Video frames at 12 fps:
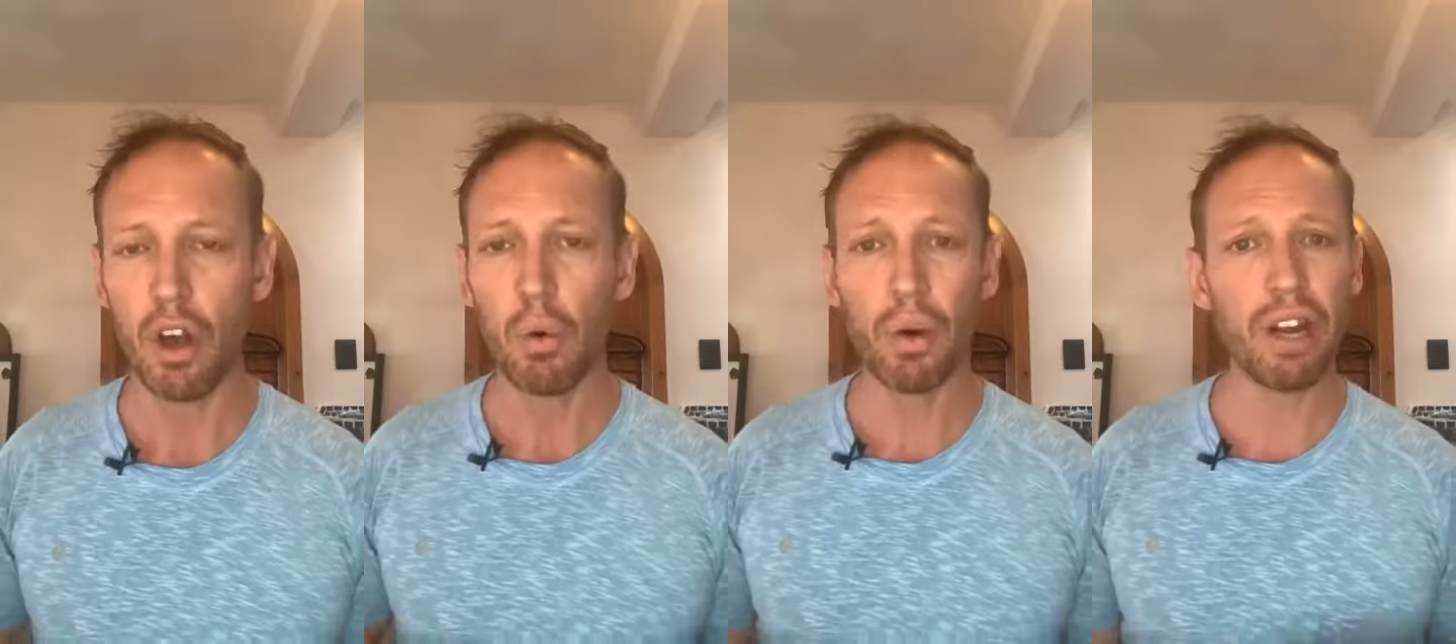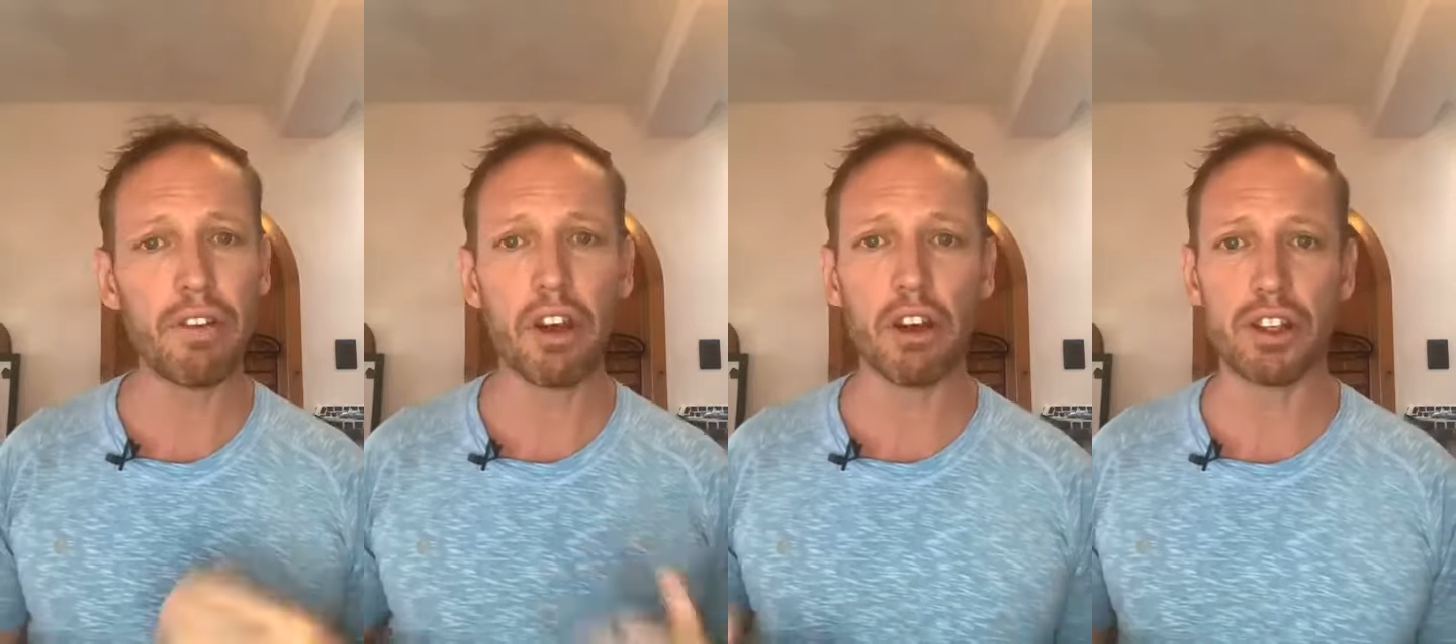
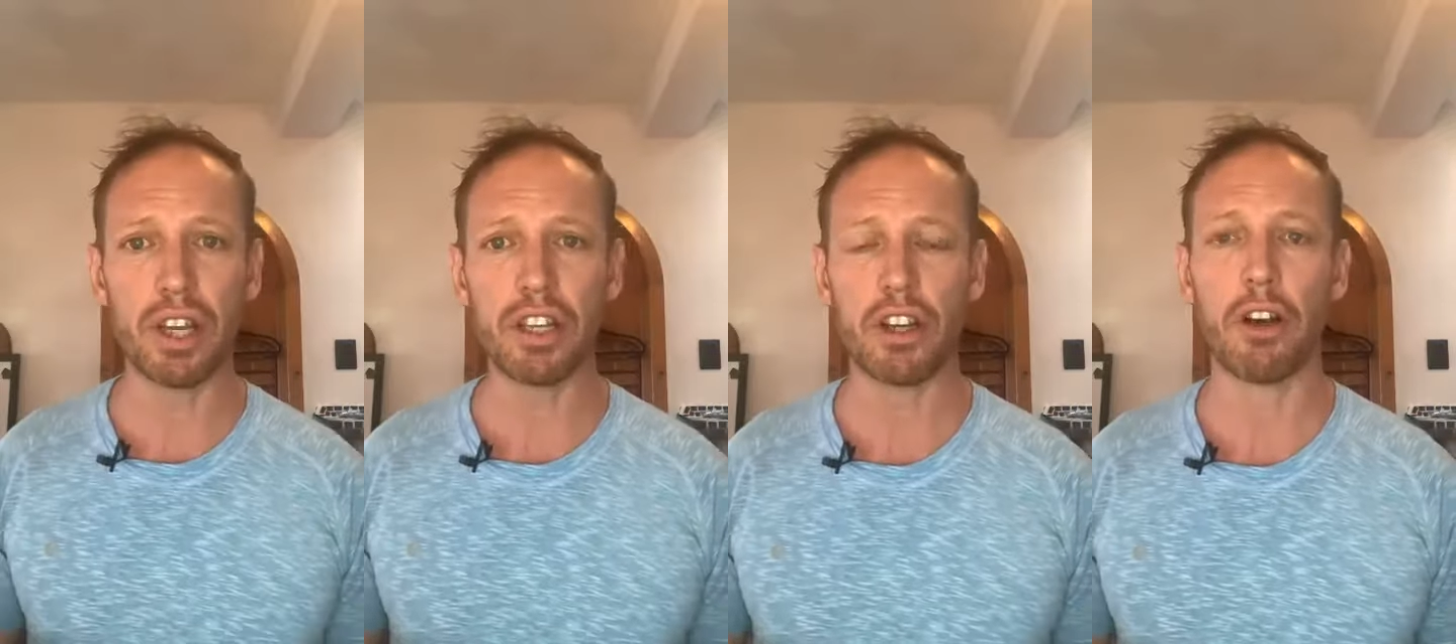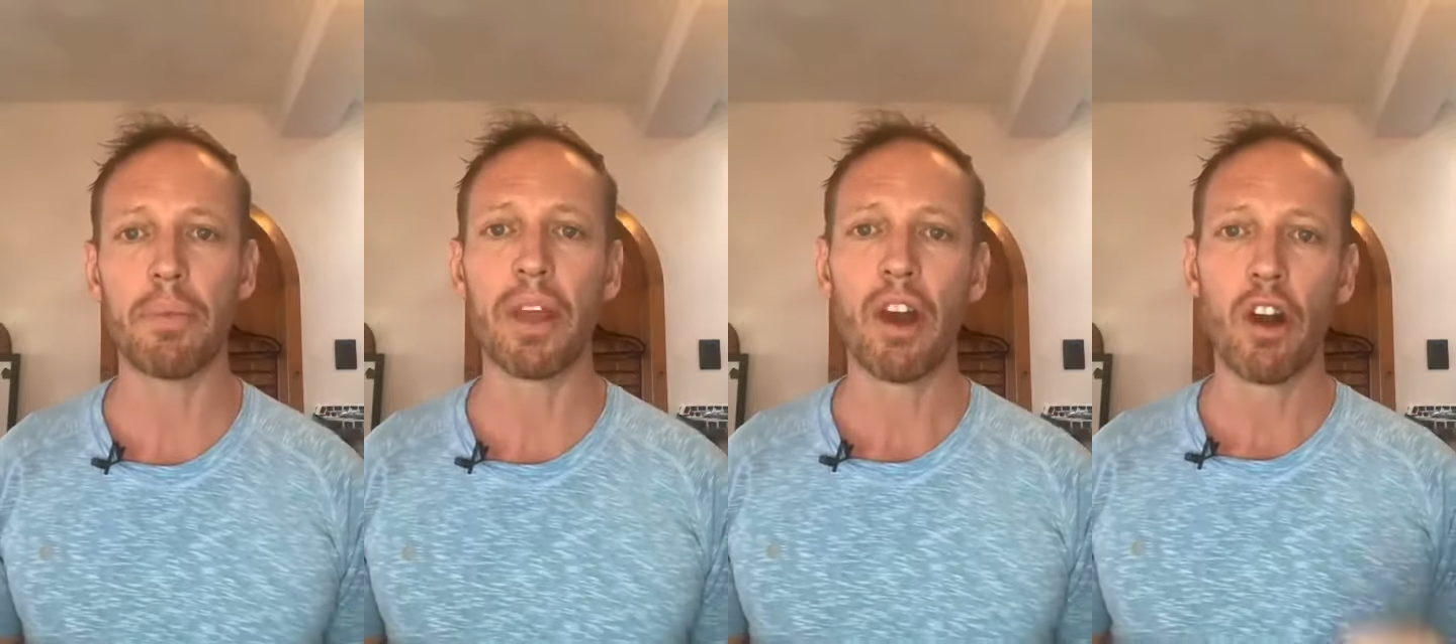Whatever those things
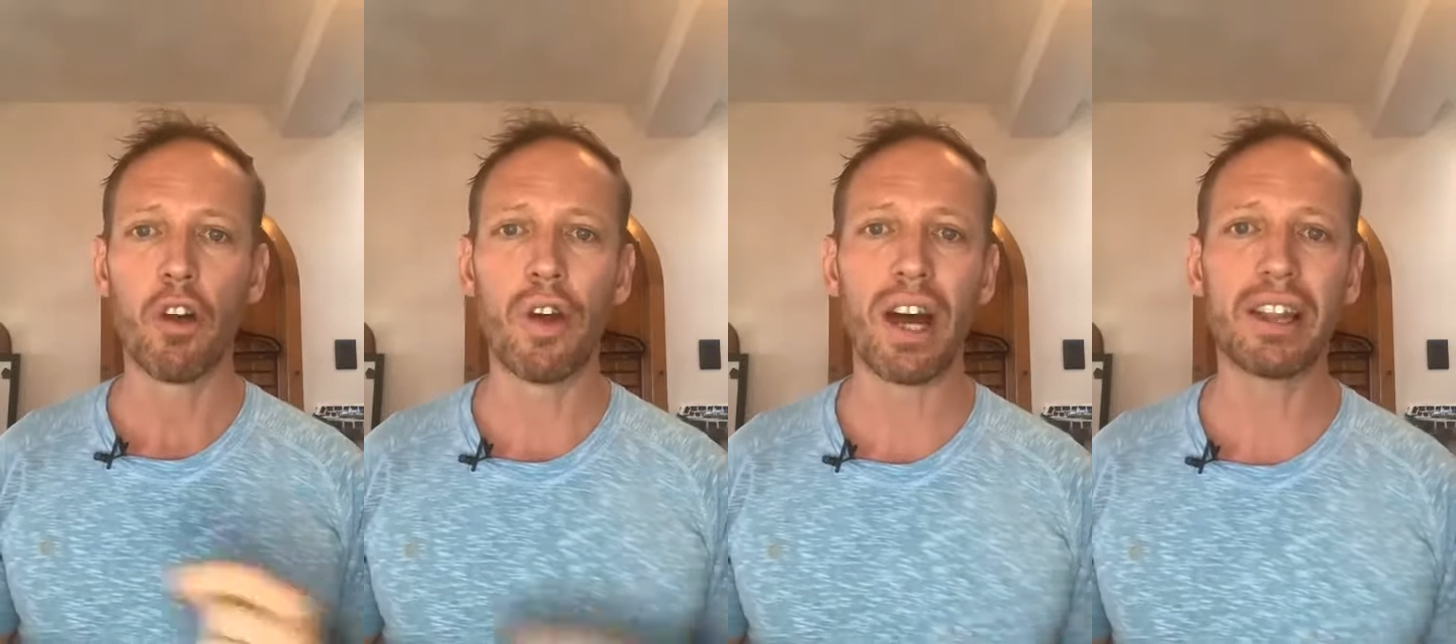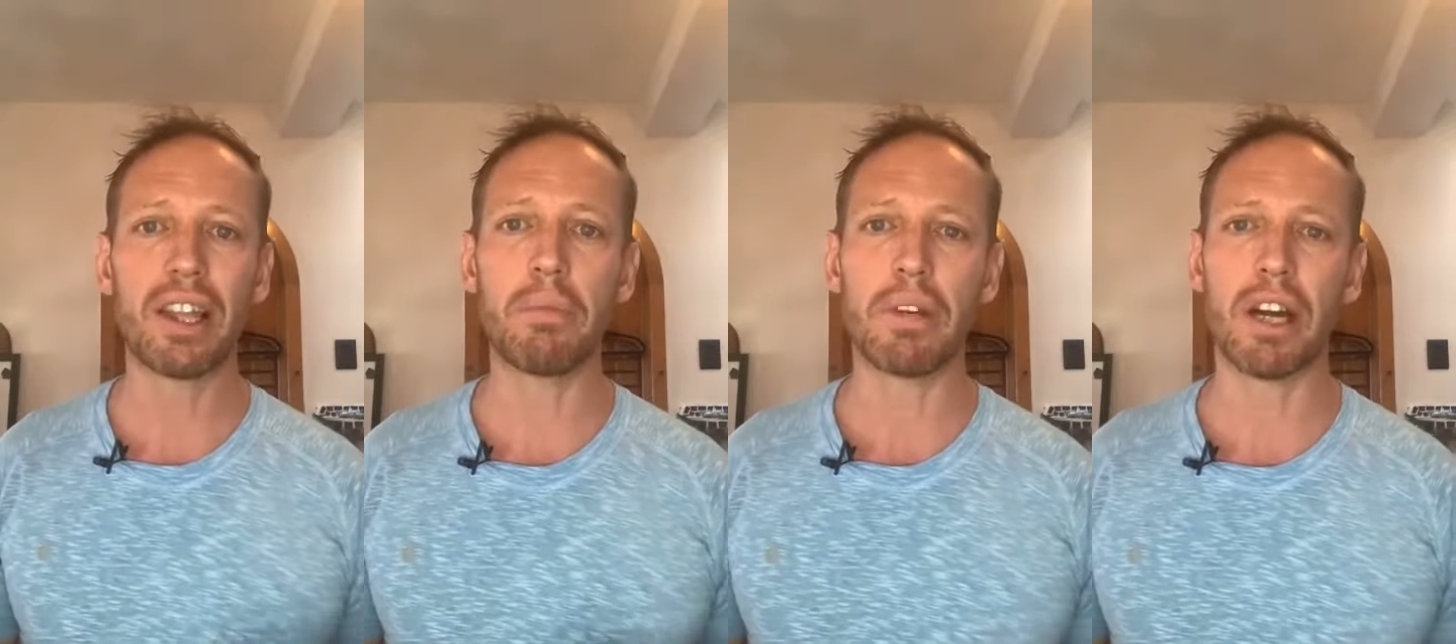are, write
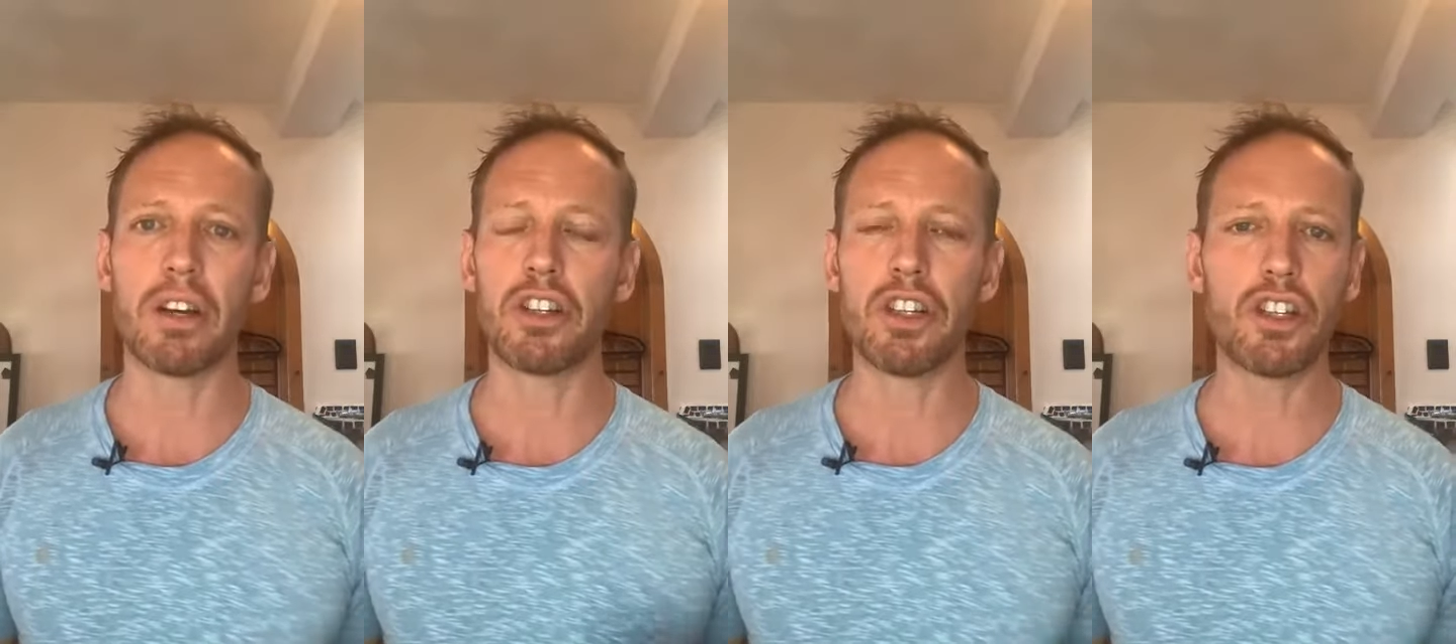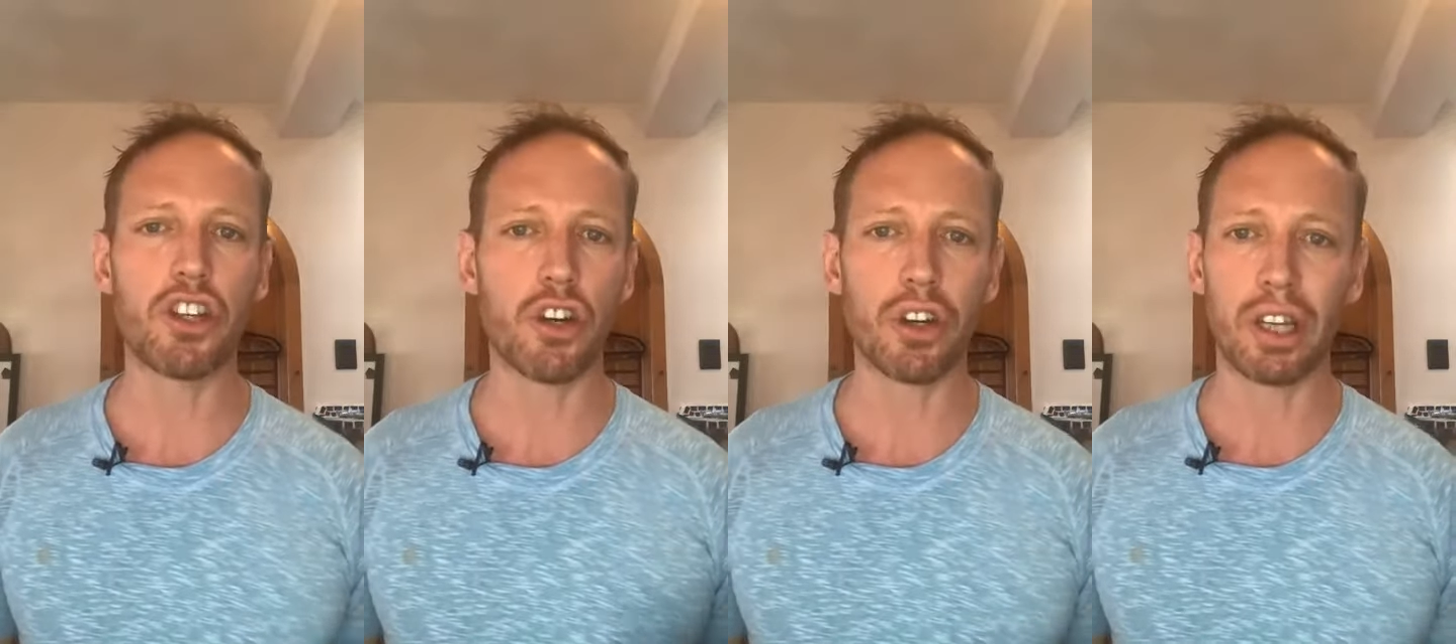them down, just
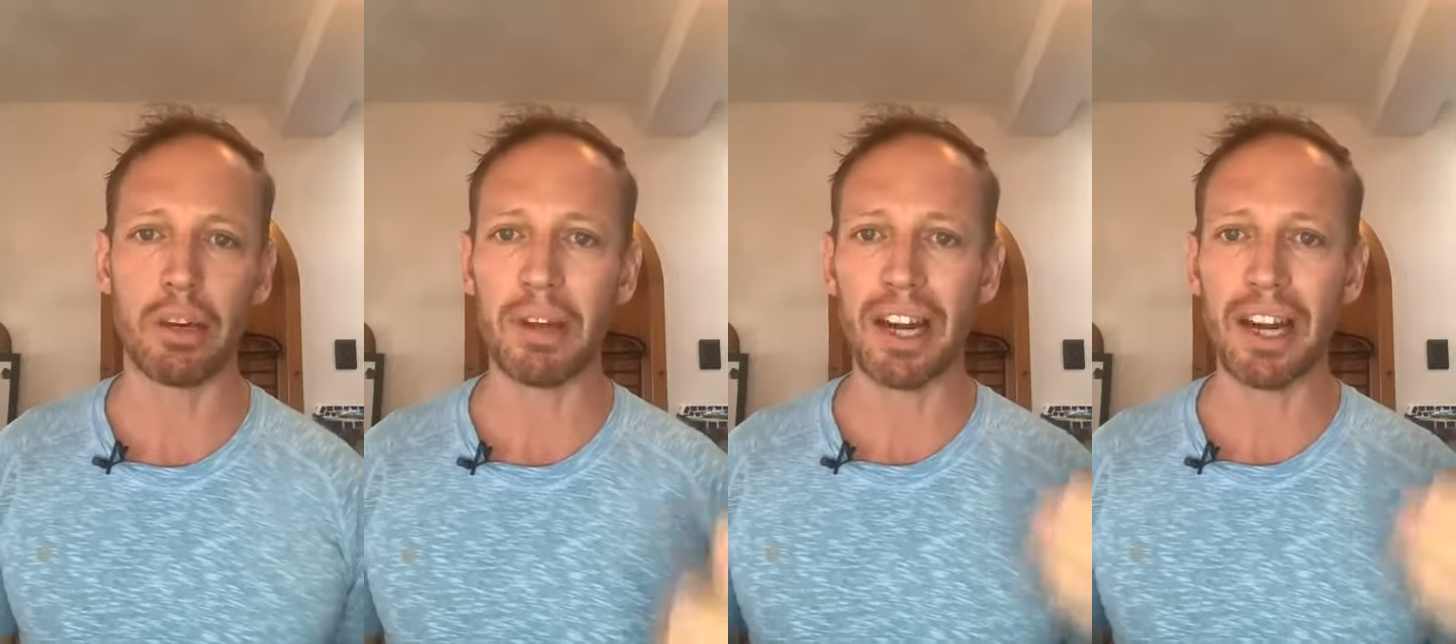journal them,